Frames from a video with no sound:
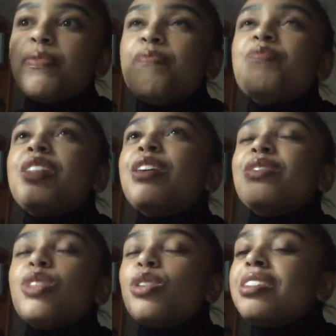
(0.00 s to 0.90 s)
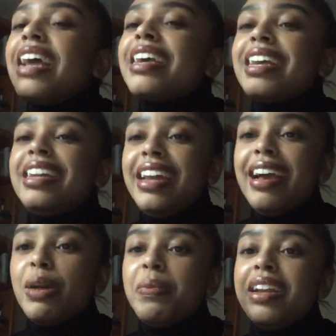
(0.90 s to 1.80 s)
They're neck and
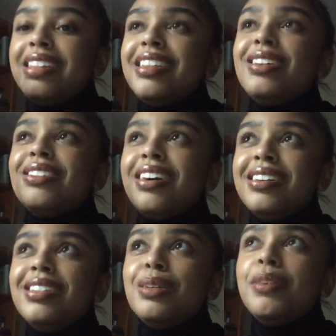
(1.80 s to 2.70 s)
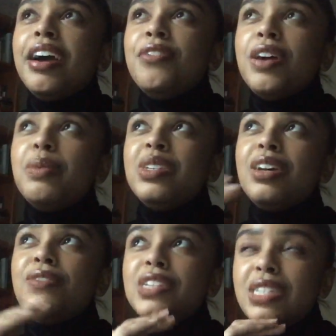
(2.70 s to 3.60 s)
neck, but I think Hans Zimmer, I find
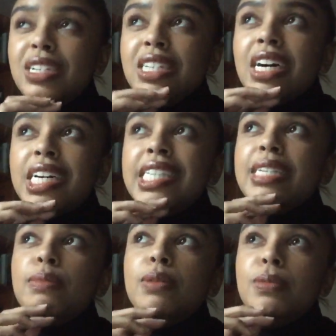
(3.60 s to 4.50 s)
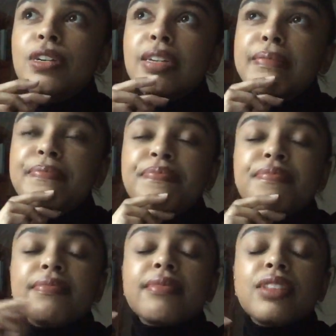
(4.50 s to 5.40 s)
myself listening to Hans Zimmer more.
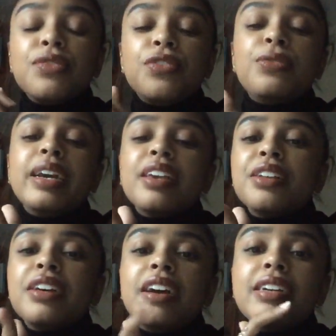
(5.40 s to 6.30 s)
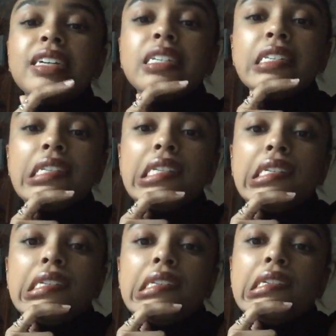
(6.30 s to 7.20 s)
For regular artists,
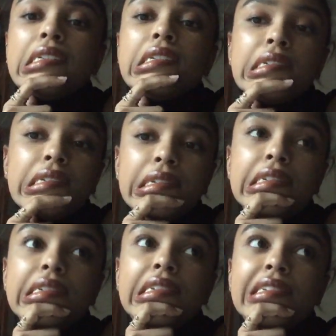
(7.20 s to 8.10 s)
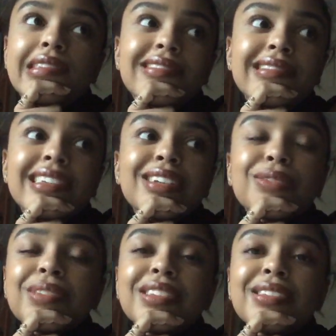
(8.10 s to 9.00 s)
I
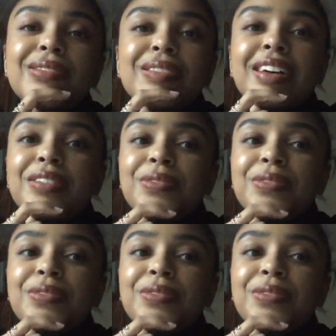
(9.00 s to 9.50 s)
don't listen to a lot of,